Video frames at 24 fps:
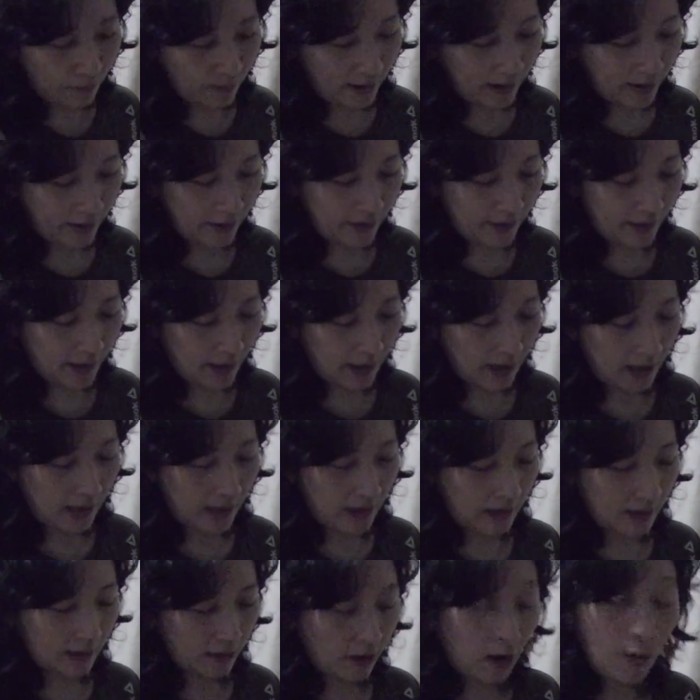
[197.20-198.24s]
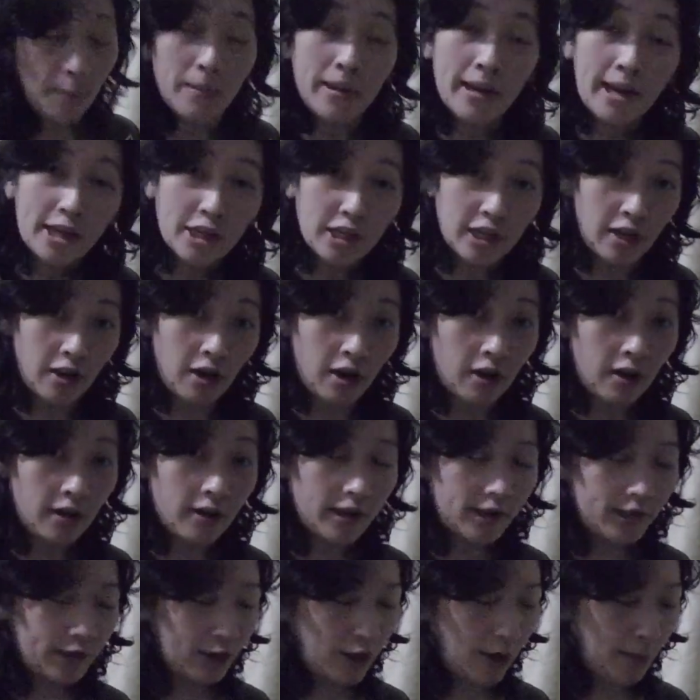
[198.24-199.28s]
with a combination lock
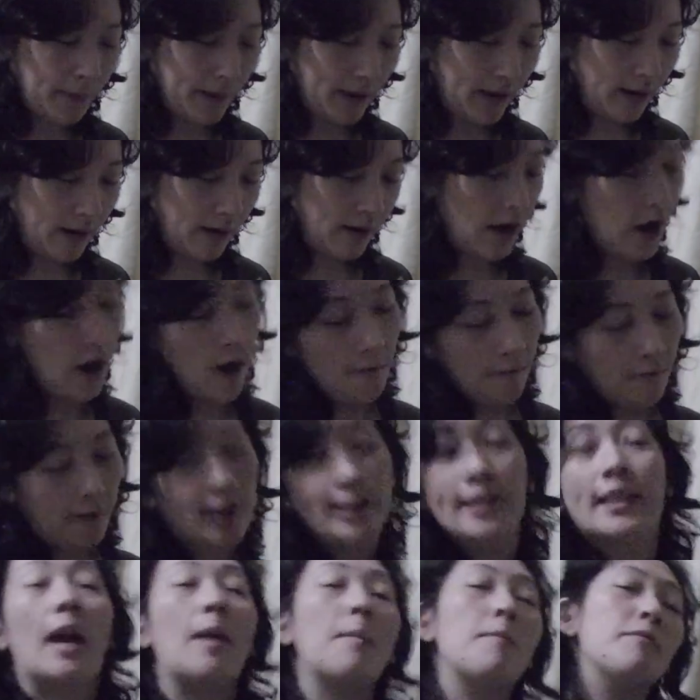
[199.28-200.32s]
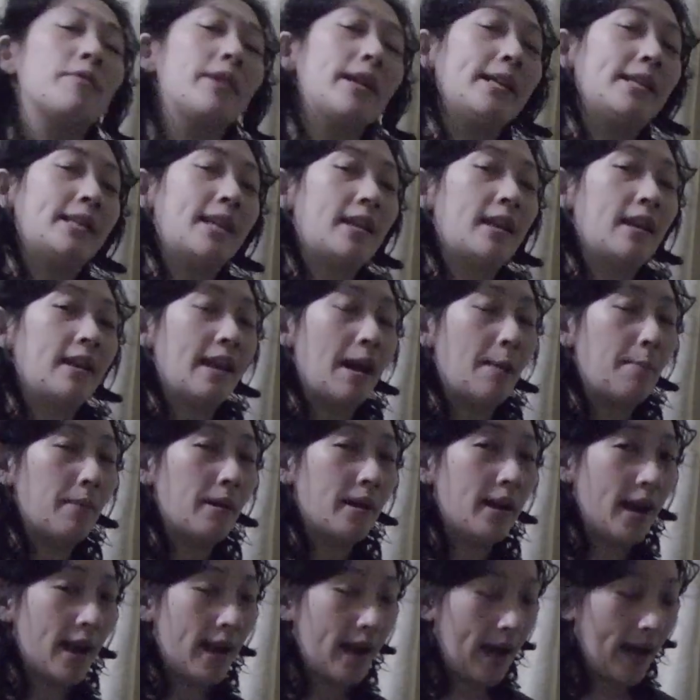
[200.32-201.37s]
on the top here, for some reason the
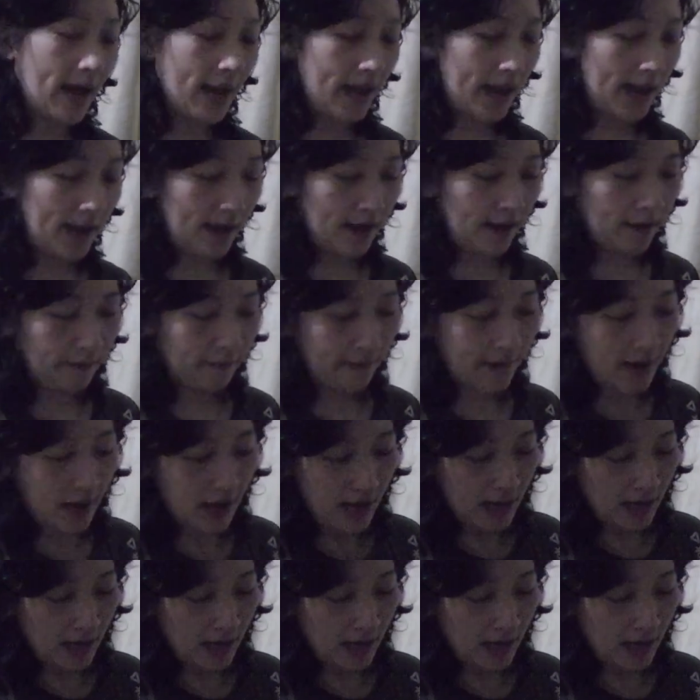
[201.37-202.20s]
number that I have